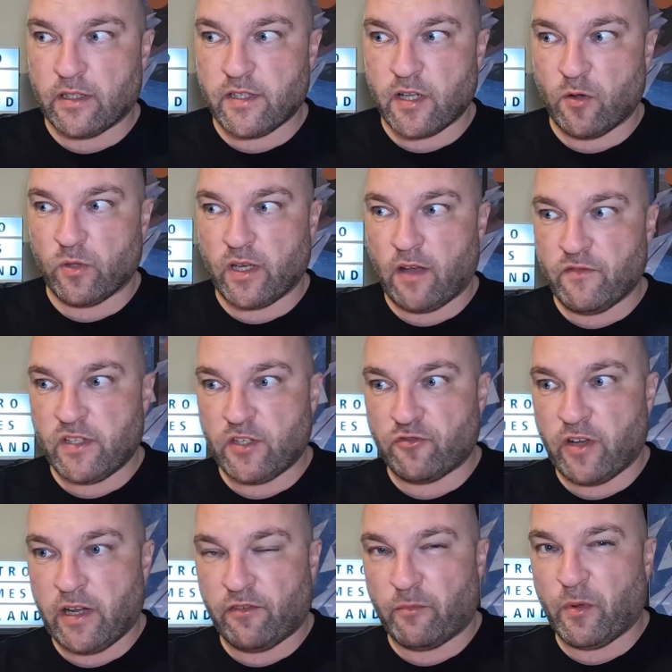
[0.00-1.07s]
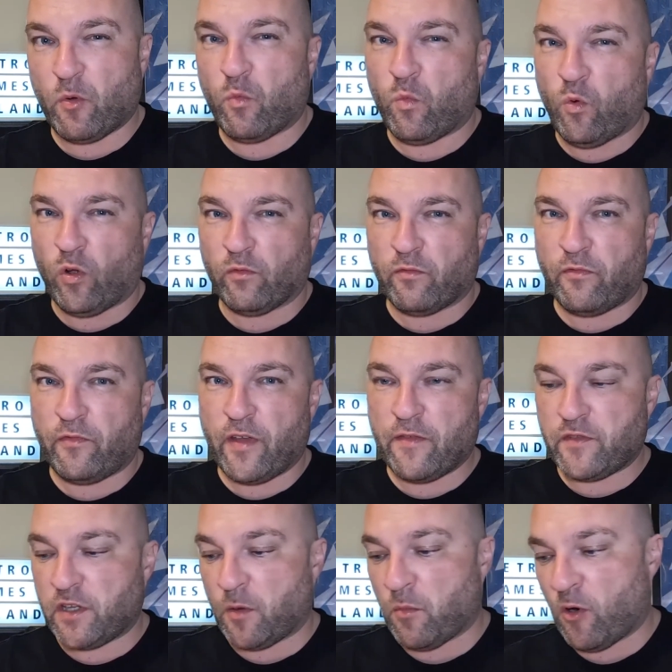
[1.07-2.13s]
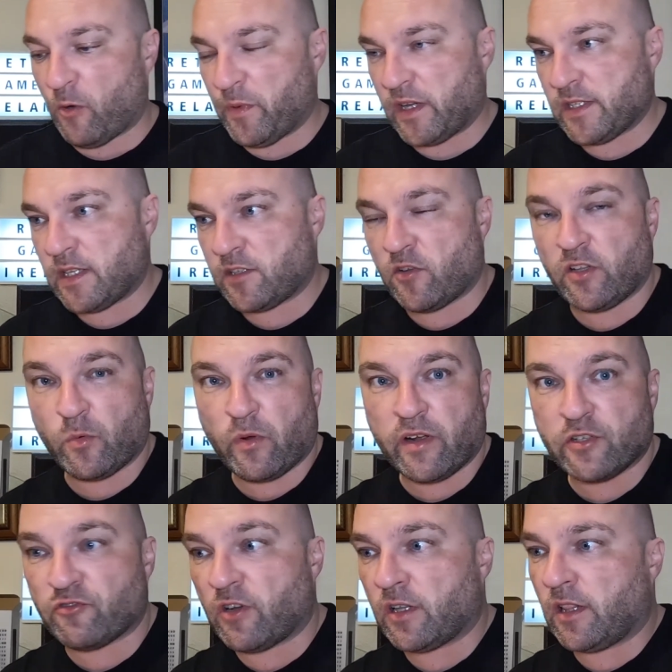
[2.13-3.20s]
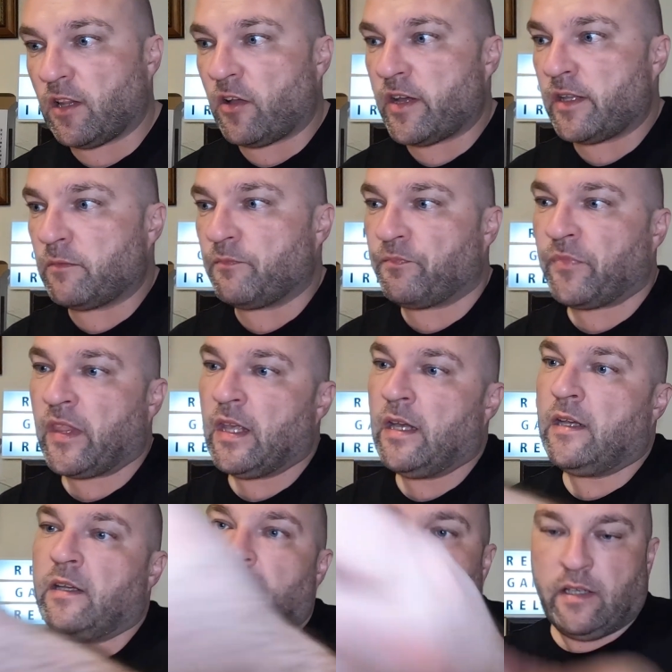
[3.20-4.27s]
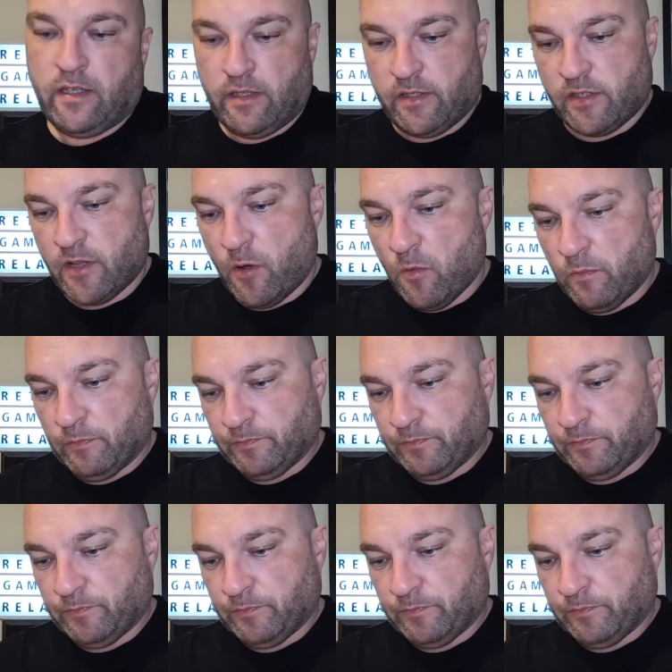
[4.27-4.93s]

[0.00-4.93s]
so they obviously trade for about one fifty or more, because that's kind of where I draw the line. So